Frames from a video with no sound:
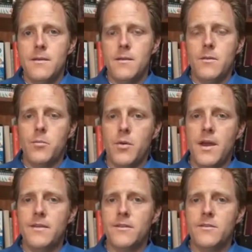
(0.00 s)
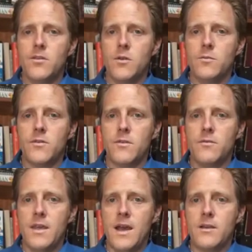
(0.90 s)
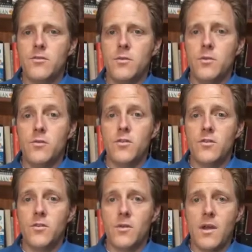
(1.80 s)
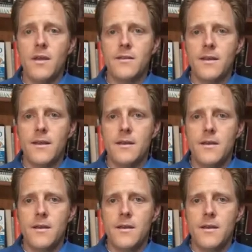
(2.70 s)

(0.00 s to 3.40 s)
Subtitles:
the price in terms of the actual nutritional content.